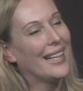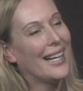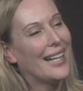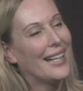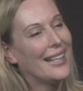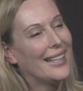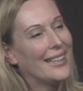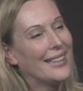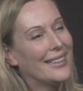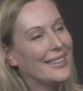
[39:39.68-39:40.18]

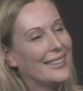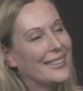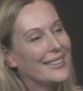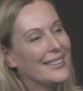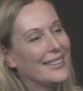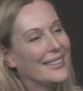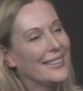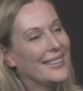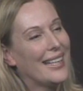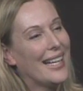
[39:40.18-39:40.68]

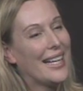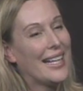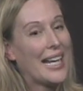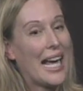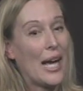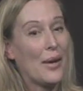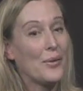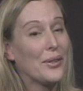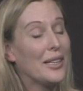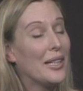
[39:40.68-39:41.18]
And
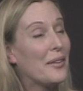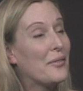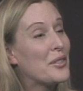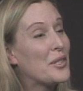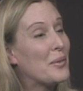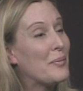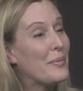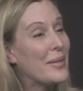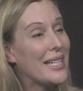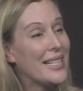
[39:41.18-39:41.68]
I would love to
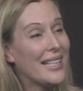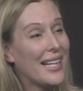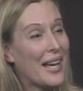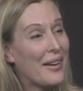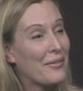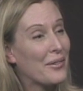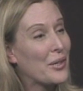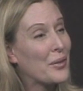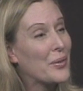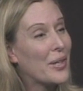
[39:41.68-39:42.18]
meet
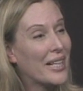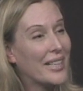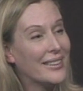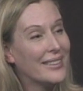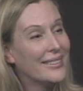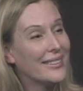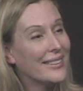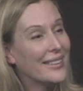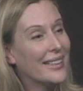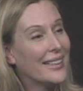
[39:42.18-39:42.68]
everyone,
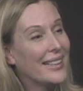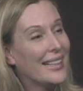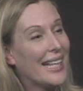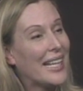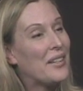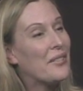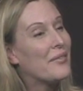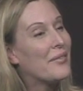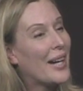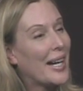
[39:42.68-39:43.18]

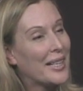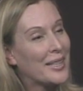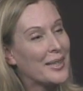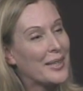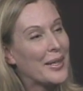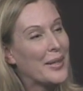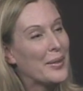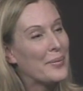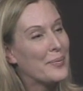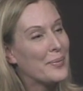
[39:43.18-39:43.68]
invite
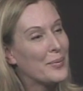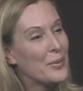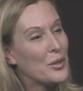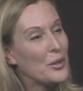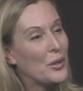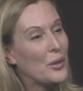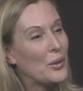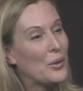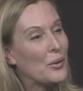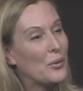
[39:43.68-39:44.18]
them
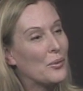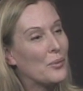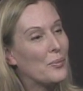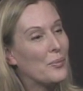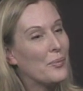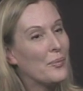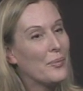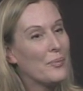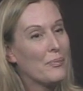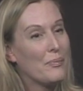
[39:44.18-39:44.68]
to,
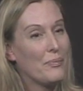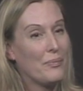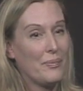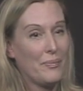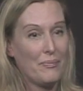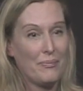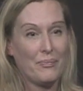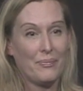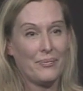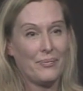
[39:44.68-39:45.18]

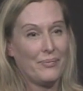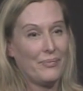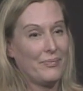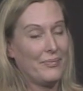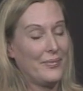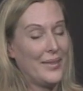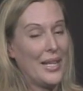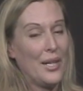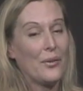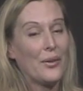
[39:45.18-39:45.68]

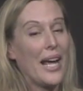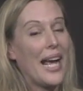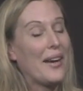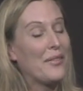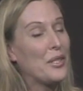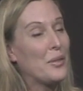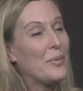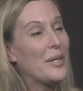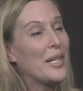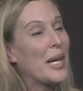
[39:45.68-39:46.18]
they don't have
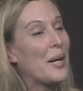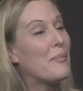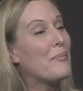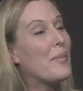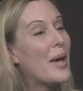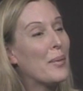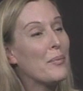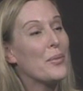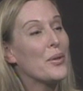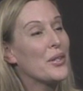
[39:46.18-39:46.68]
to become
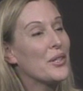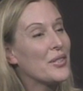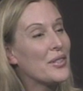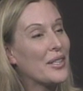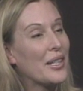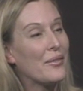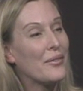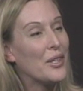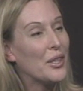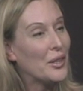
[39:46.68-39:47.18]
members
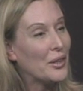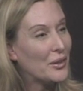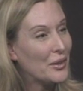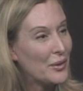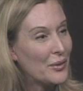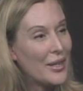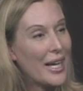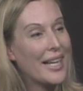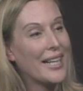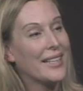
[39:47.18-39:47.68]
of the
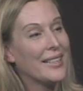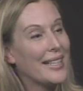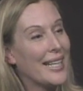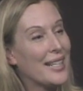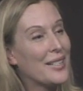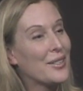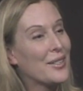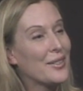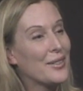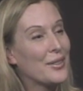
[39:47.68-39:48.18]
United
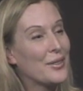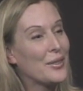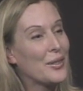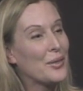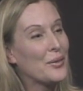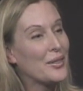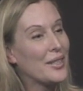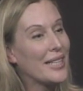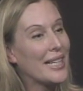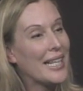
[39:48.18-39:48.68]
Nations
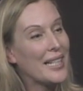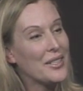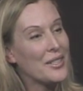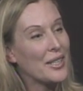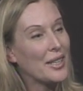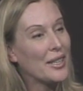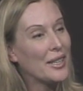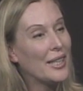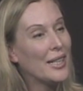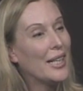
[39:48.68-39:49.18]

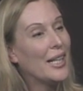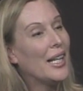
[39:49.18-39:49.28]
Association,